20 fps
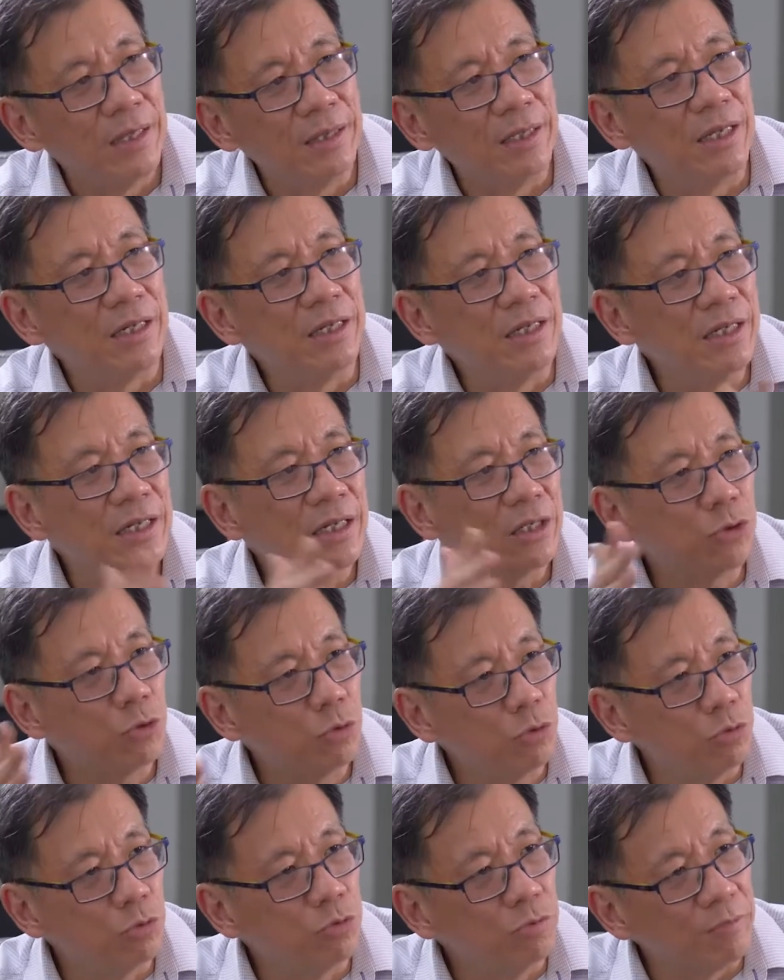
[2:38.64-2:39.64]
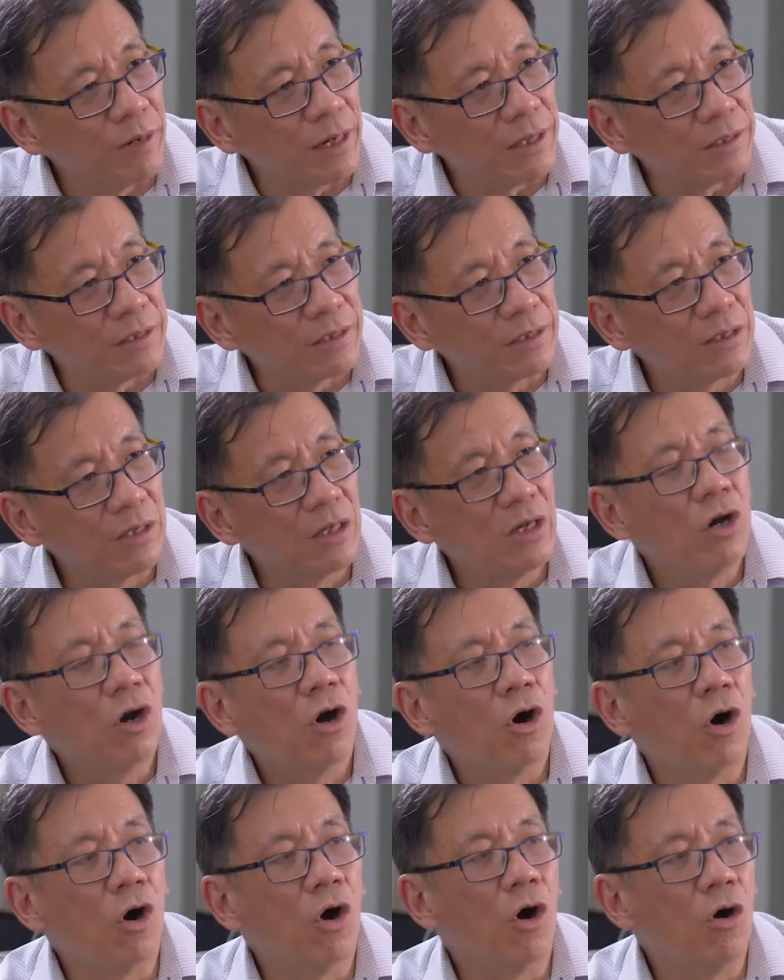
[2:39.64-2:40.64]
they needed 2 months
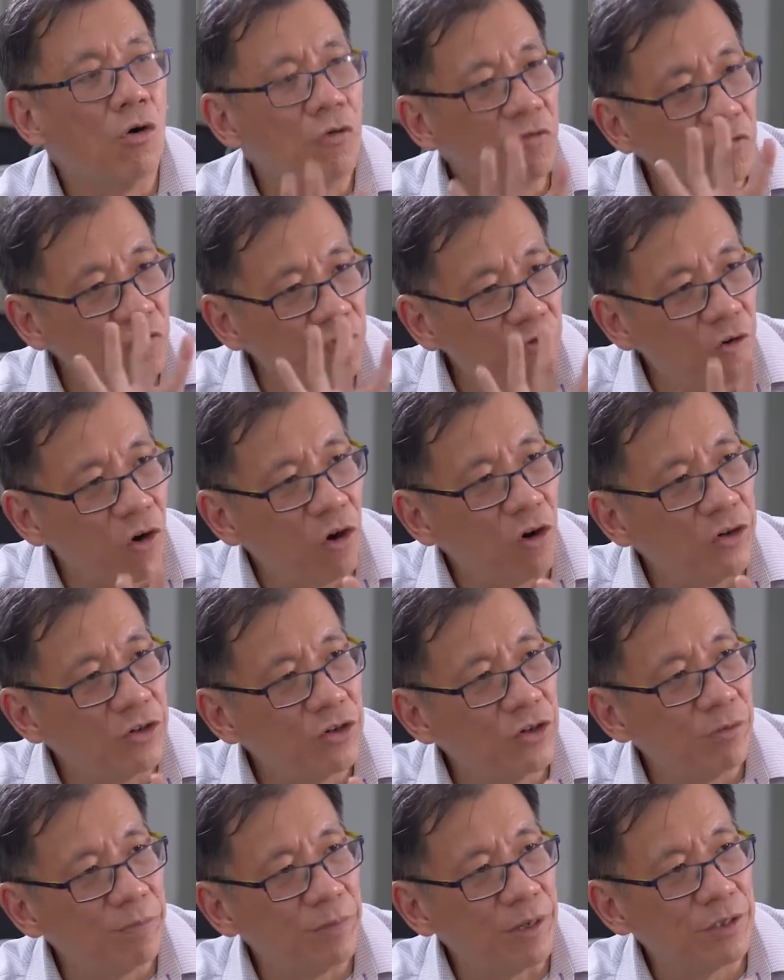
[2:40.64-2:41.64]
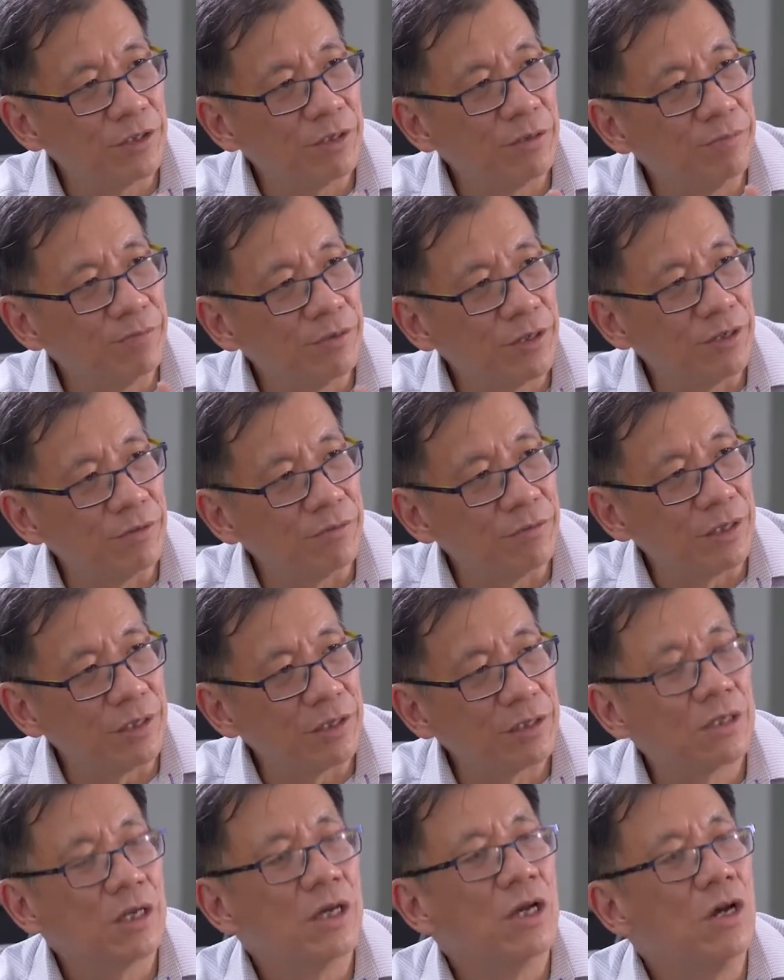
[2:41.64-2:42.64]
or four incubation
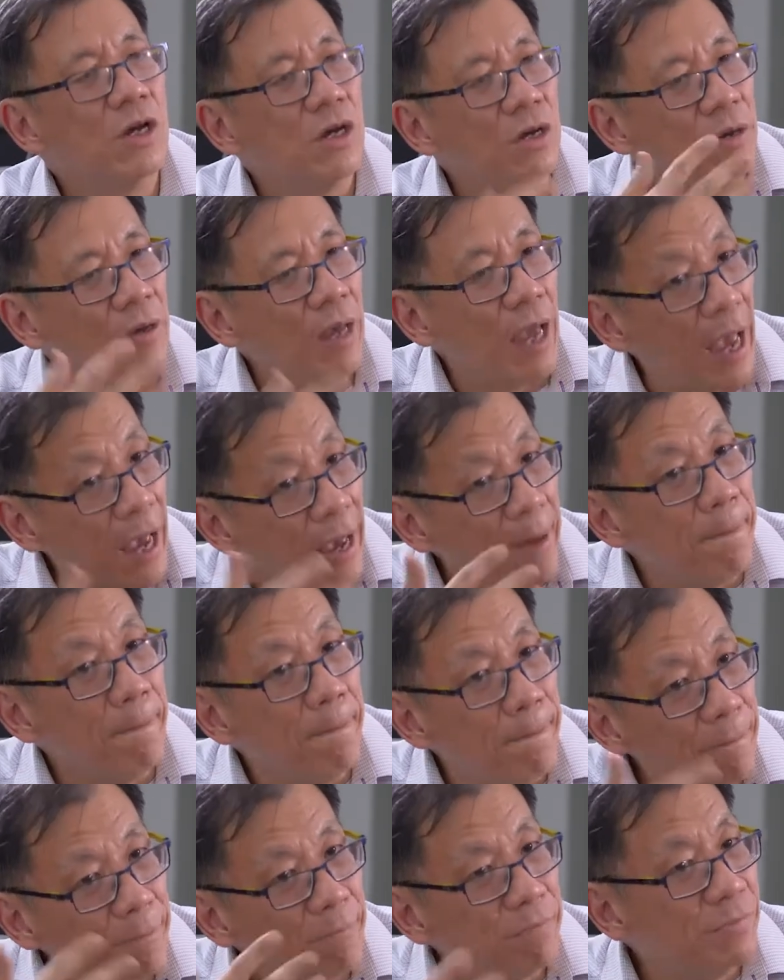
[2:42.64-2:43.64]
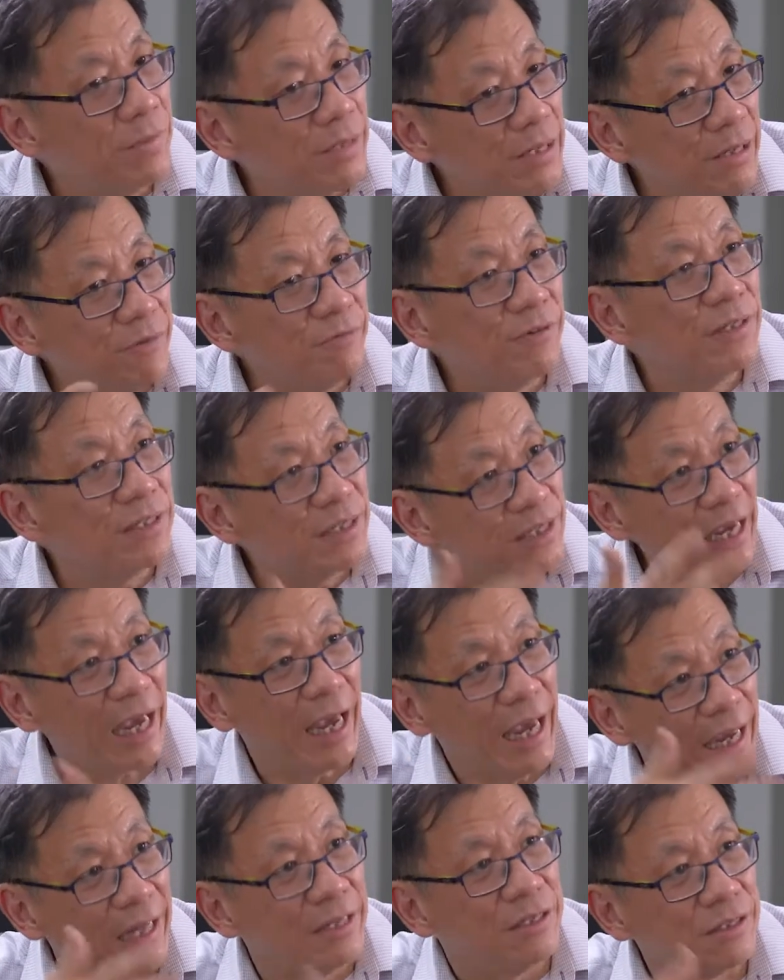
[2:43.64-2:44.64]
periods and even
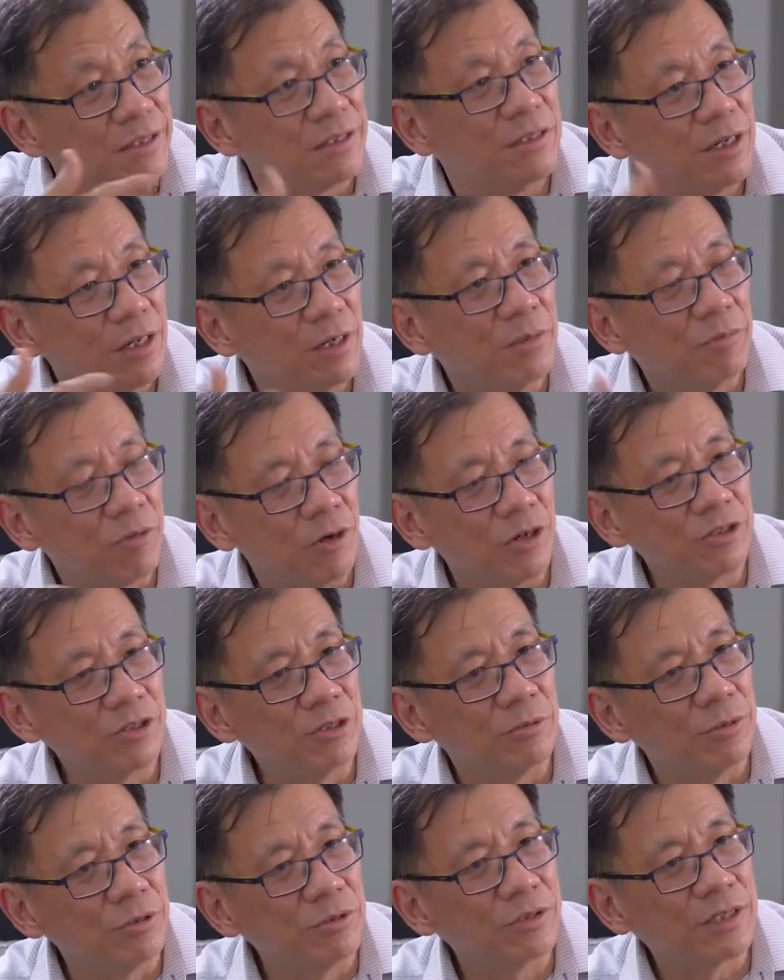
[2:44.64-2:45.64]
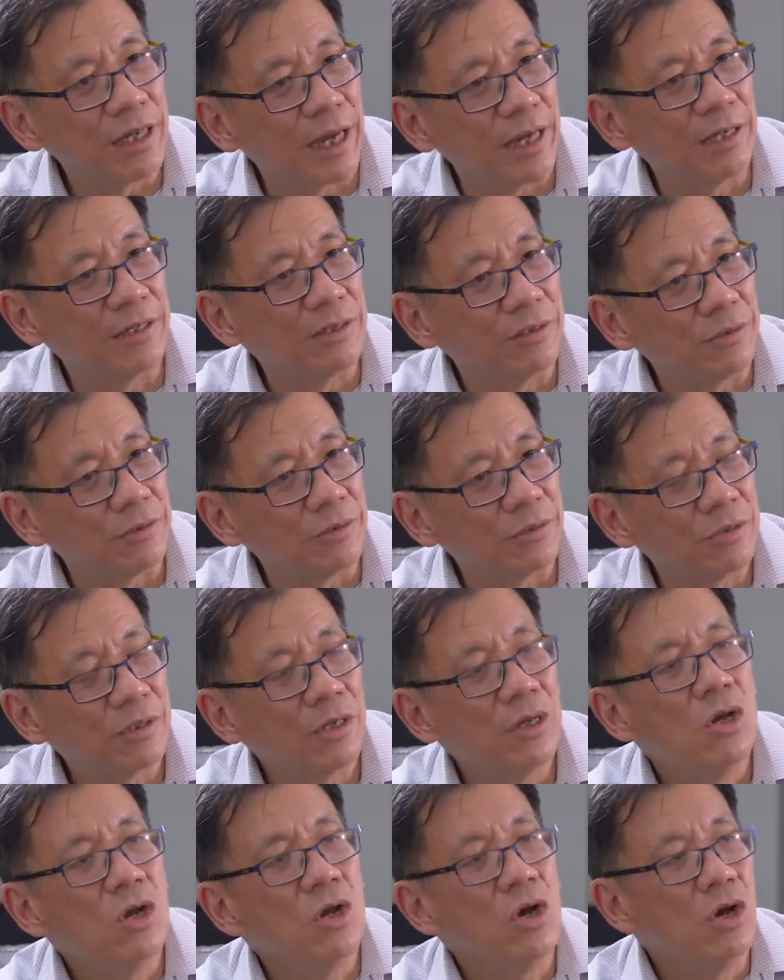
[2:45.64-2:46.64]
10 possible cycles.
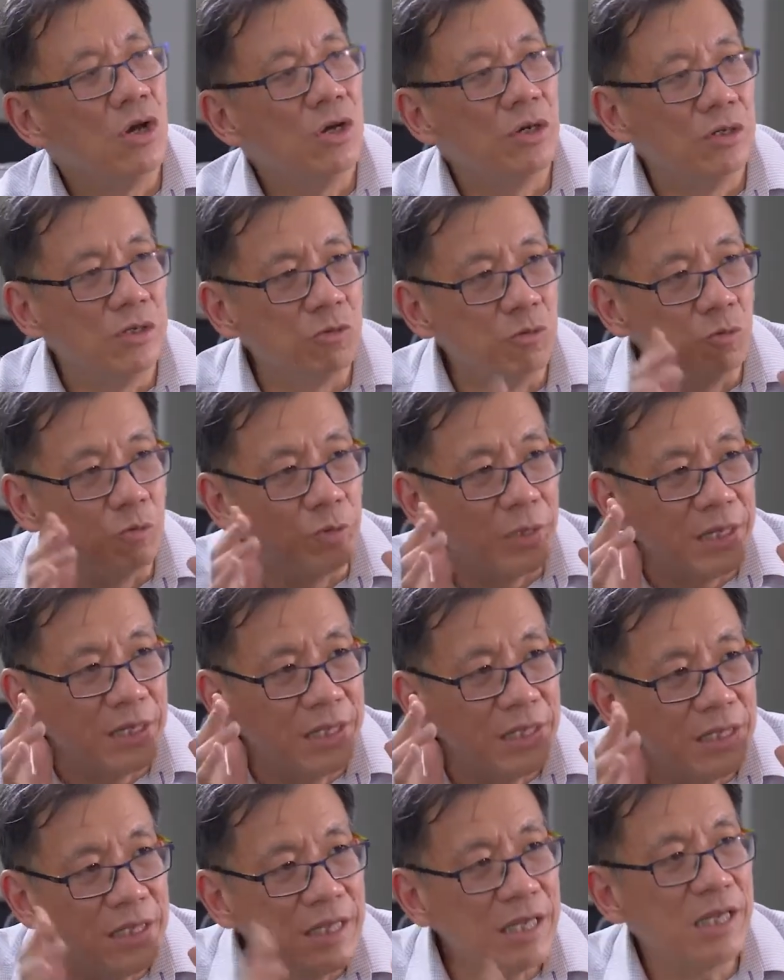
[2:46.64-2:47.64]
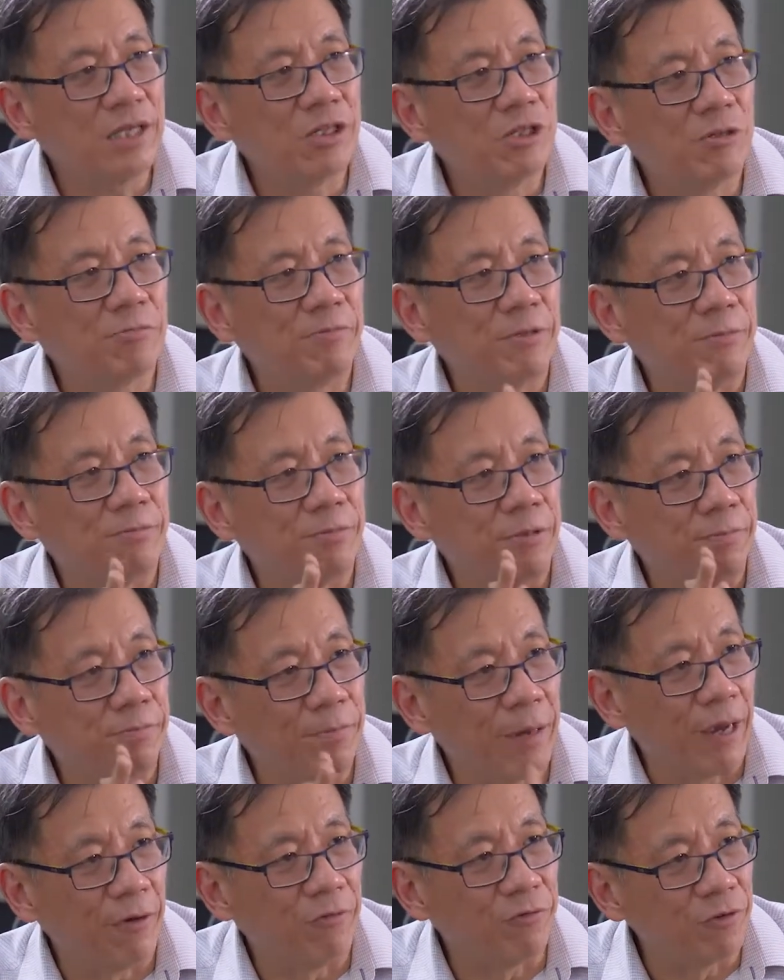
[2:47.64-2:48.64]
We need to be
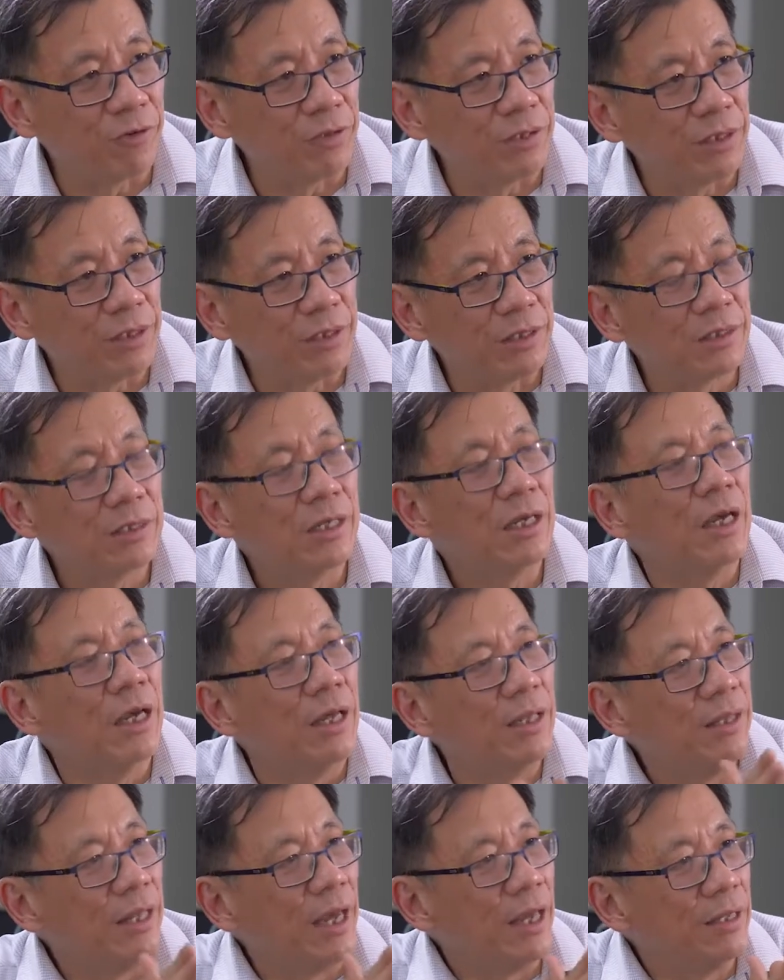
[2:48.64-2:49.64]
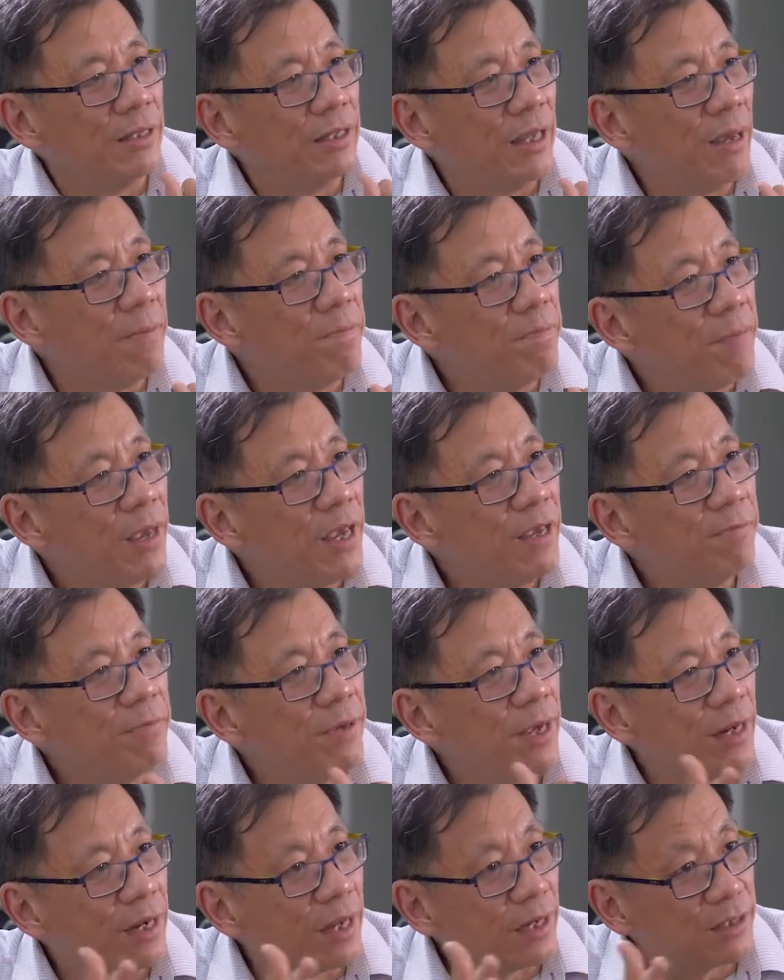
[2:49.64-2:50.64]
prepared for this, that there may
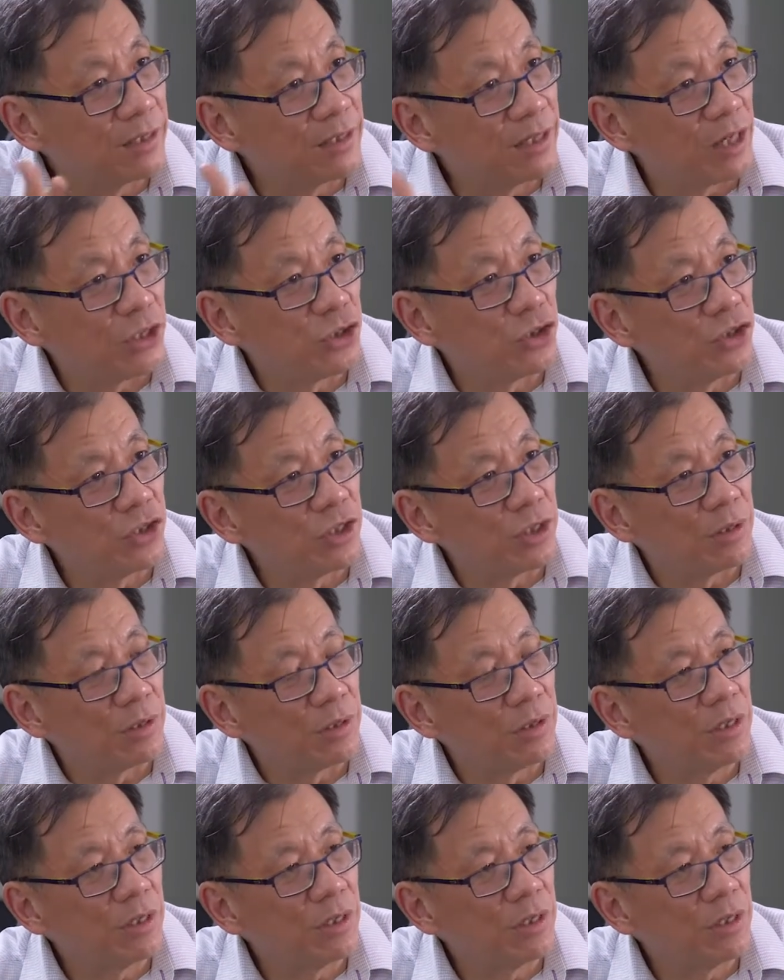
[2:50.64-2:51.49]
be an extension.